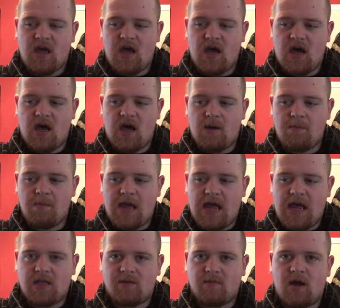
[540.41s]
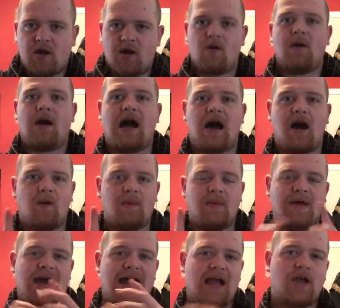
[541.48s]
And tomorrow I'll be
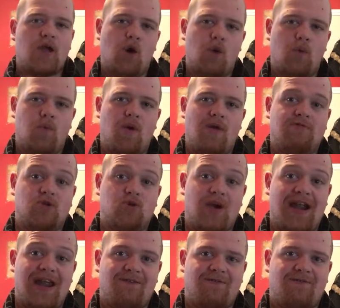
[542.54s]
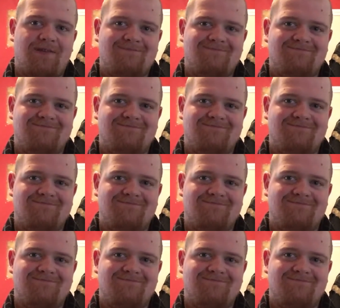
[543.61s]
back with Strafe.